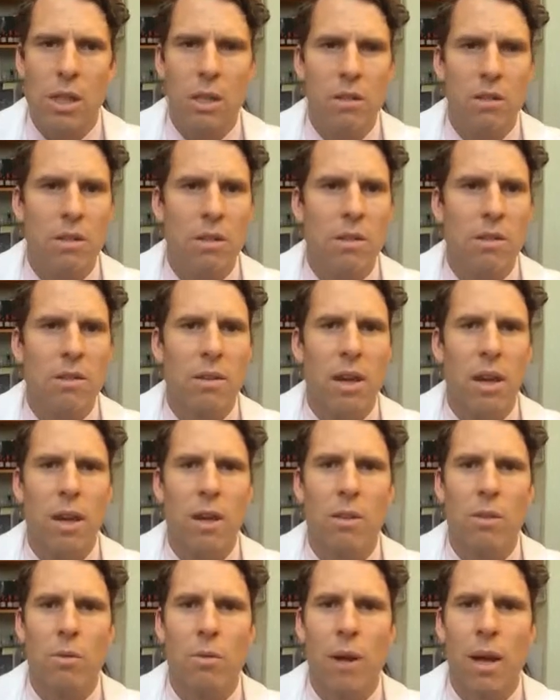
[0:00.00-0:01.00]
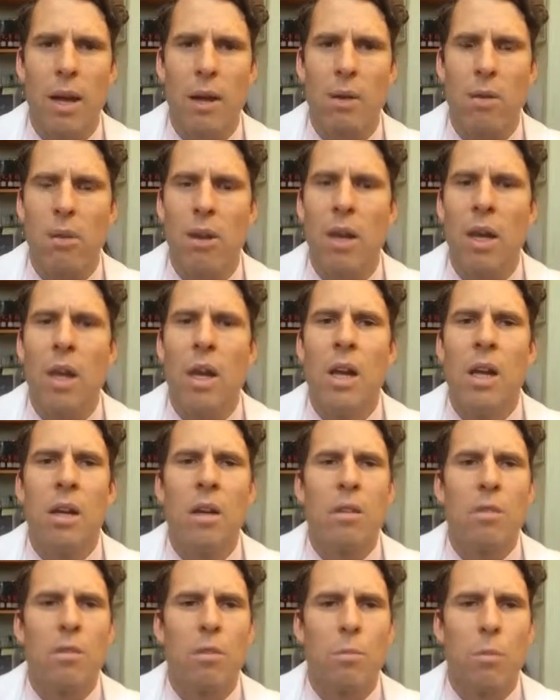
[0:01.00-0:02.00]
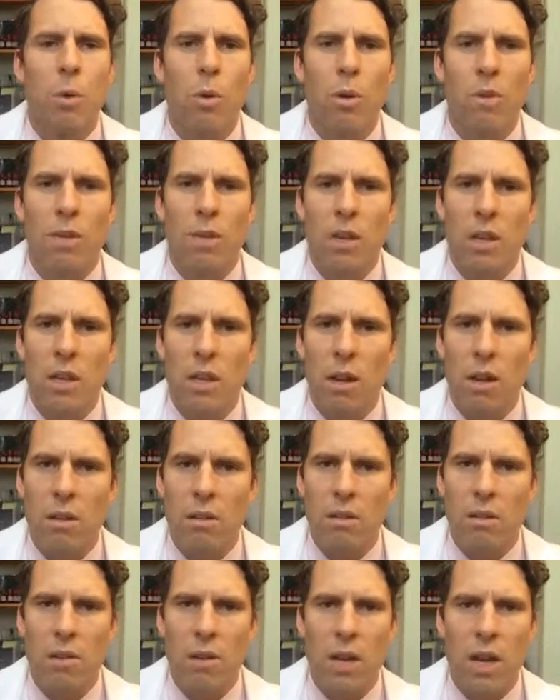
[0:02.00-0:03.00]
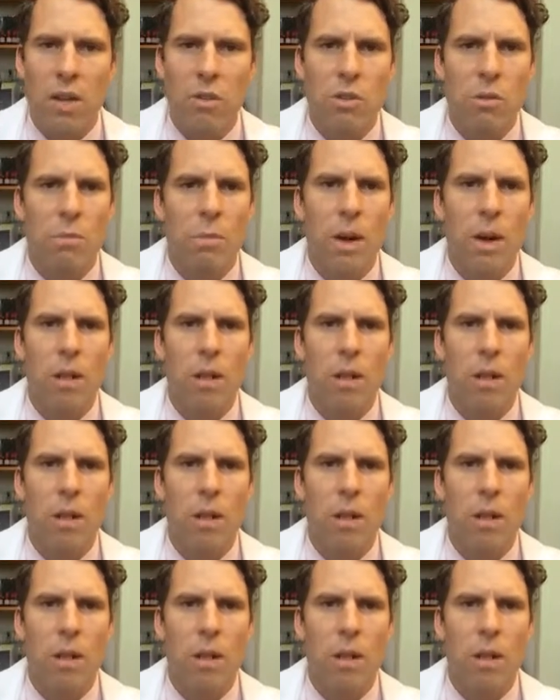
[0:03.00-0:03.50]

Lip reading: that is designed around support of the detoxification